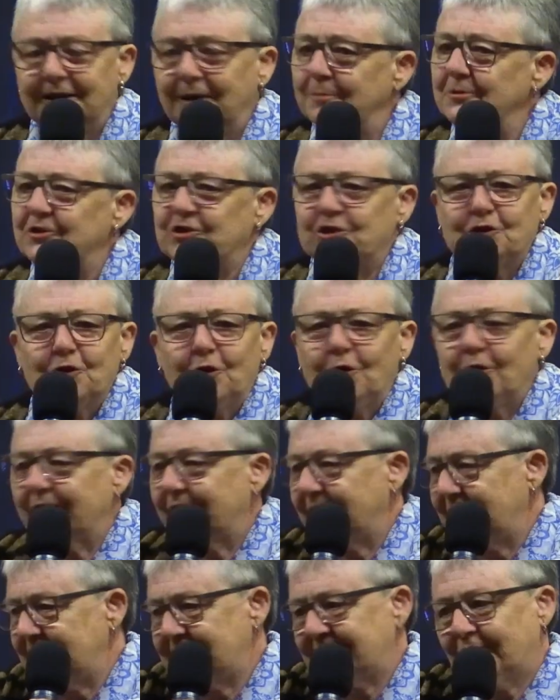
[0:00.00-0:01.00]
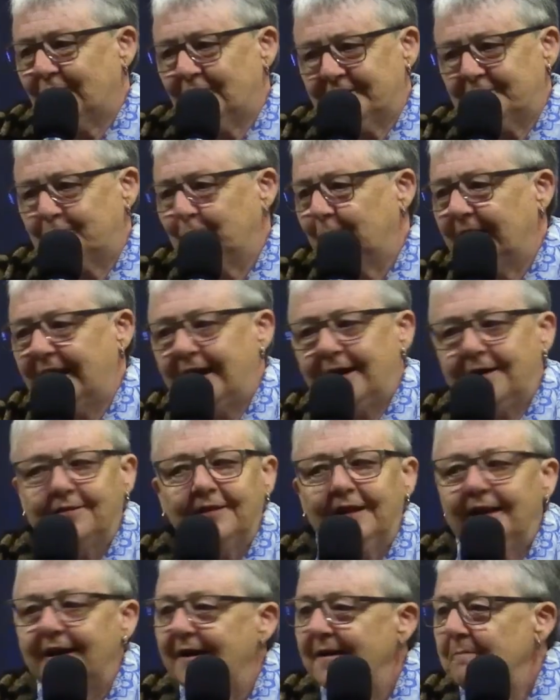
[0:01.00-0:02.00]
and I'm sure these guys will
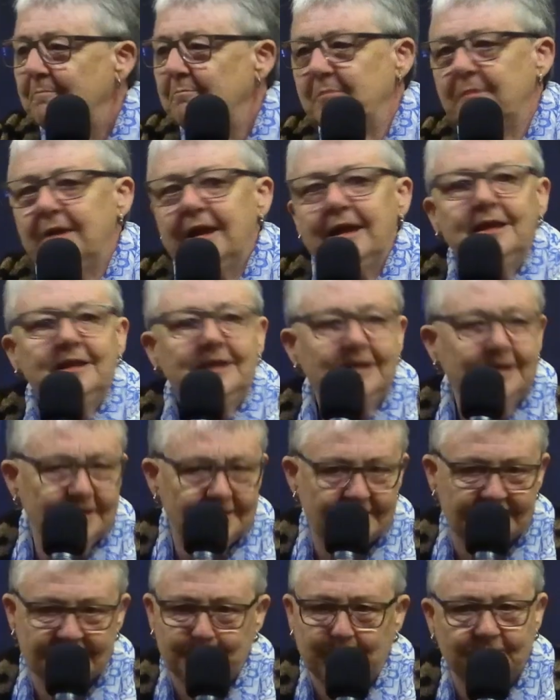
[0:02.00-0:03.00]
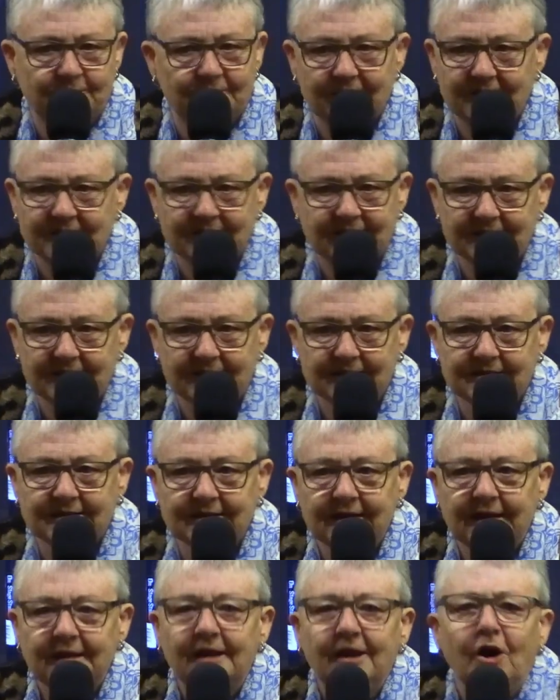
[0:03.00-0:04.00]
have many
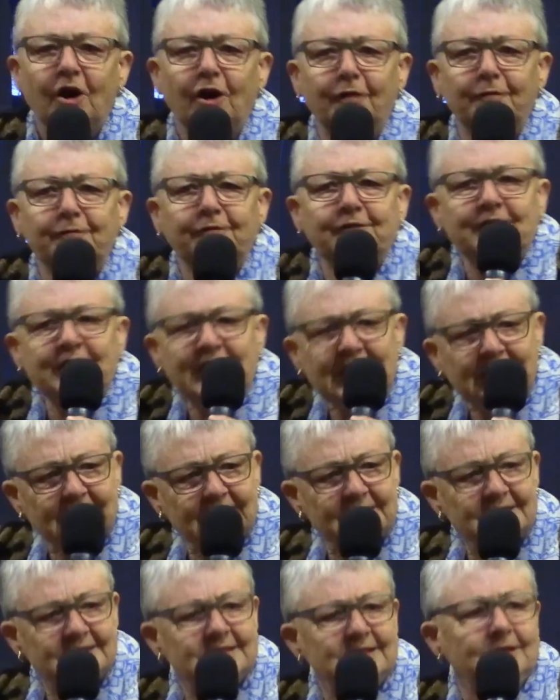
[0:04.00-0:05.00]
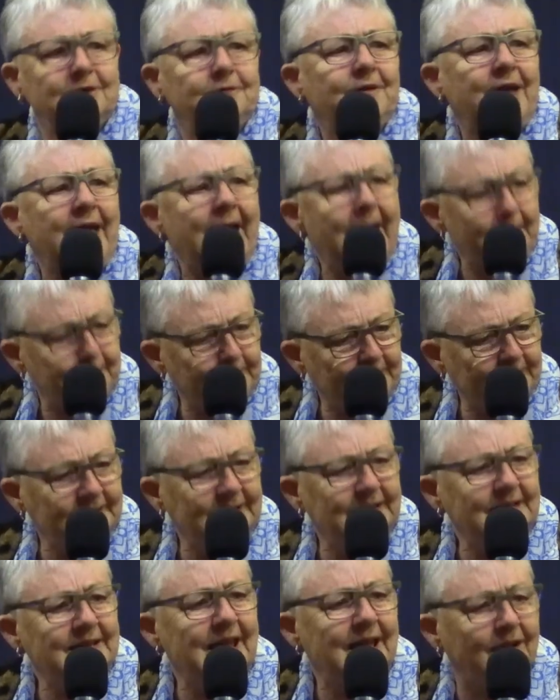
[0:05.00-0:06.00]
experiences of things that have
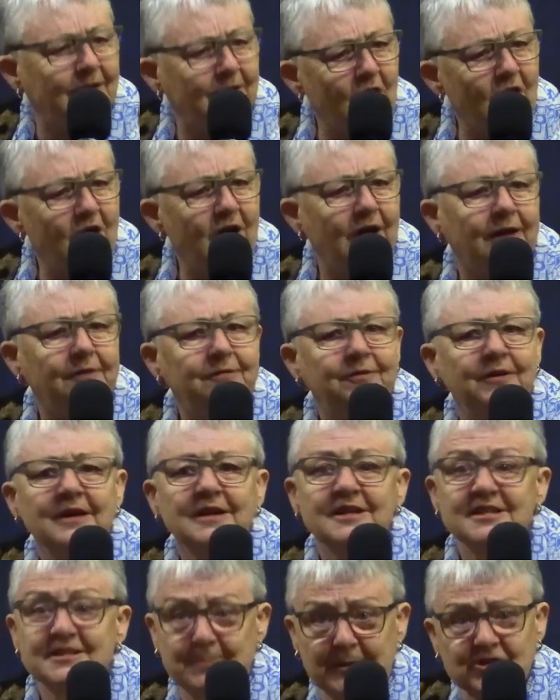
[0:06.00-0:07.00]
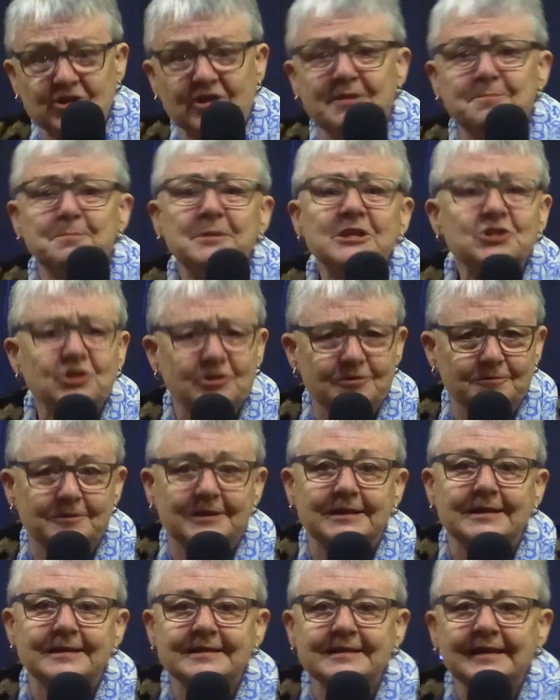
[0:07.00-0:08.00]
happened in our life, especially
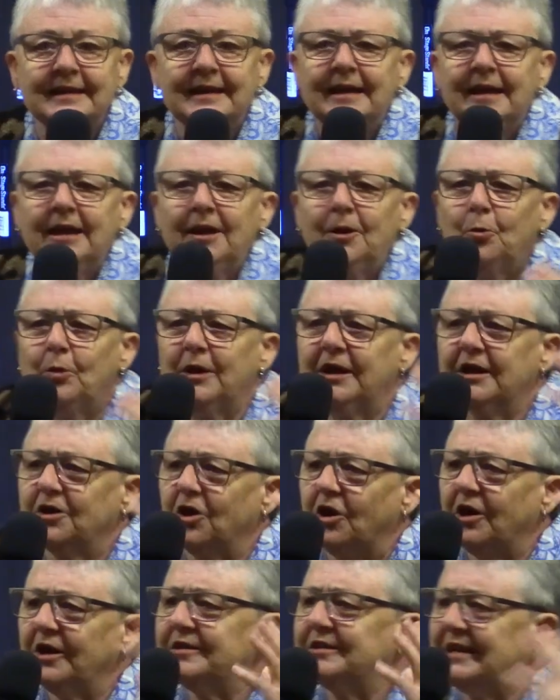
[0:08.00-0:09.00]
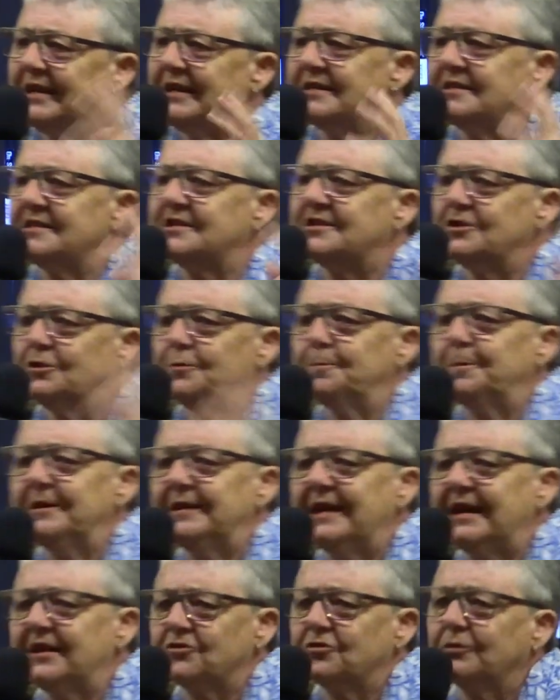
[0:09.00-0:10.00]
missionaries, where God does
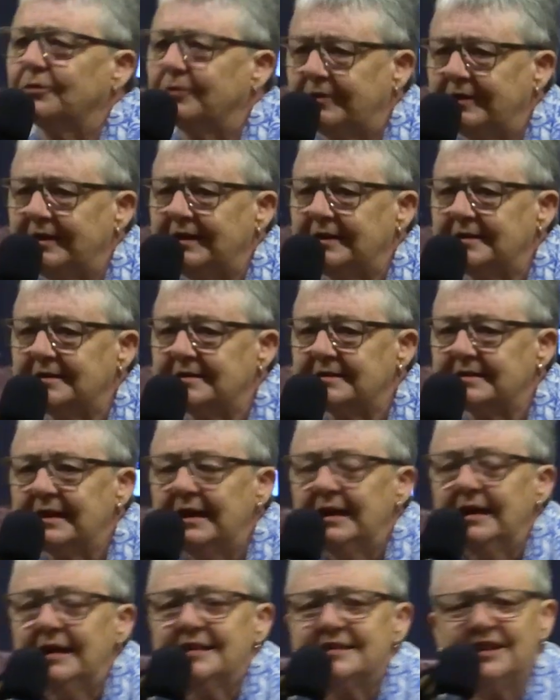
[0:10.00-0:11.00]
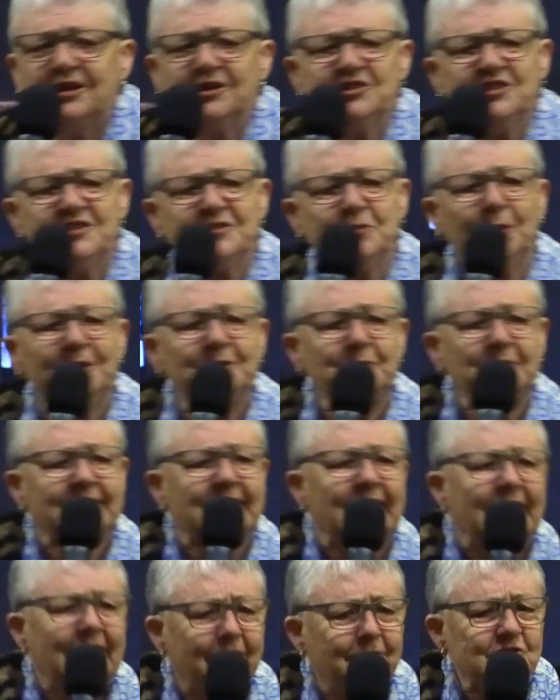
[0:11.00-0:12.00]
supernatural things. So I just want
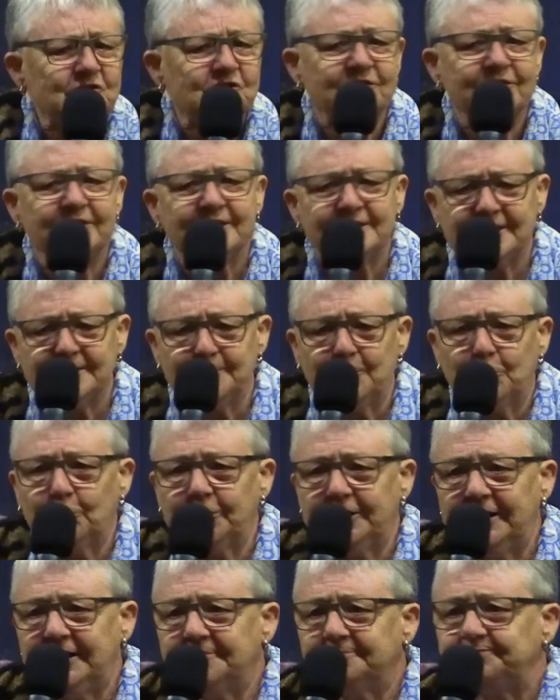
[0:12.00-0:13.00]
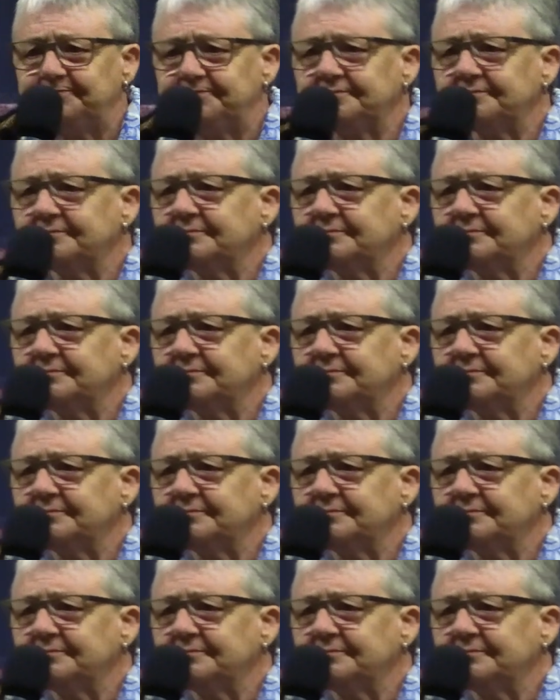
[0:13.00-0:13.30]
to encourage you this morning